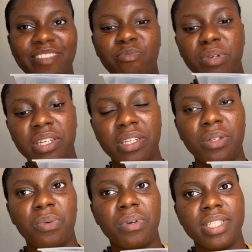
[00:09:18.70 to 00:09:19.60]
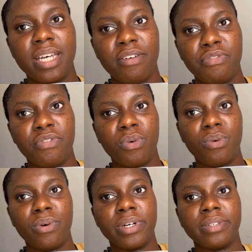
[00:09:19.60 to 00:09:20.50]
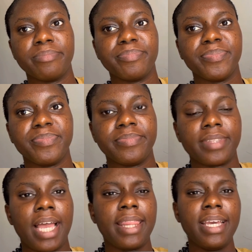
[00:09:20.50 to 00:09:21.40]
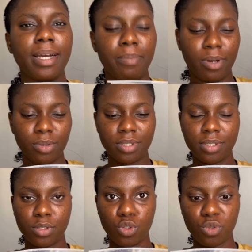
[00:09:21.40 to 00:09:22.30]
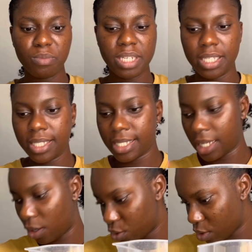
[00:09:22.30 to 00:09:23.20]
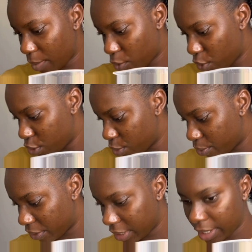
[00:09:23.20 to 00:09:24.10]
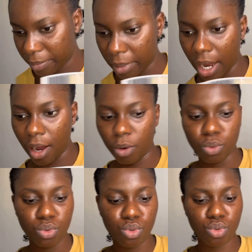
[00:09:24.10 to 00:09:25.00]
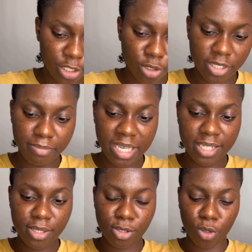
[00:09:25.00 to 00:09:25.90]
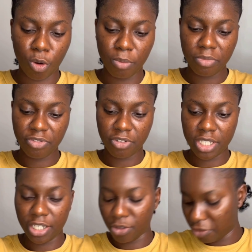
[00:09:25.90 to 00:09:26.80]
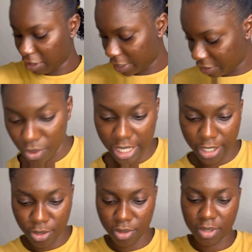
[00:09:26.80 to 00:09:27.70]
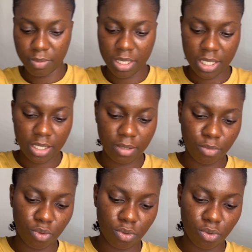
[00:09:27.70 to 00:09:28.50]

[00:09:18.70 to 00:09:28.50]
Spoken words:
been in the water for, I think, about 2 minutes now. So I'm going to bring them out. Just made some. Funny enough, I don't know one I just made anymore.